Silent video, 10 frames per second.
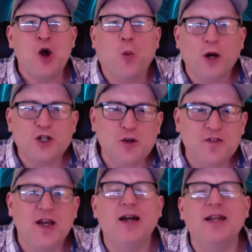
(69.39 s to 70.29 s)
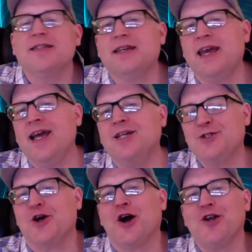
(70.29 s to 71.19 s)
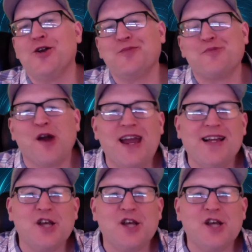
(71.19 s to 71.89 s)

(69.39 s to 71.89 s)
What you've done is kickstart your brain's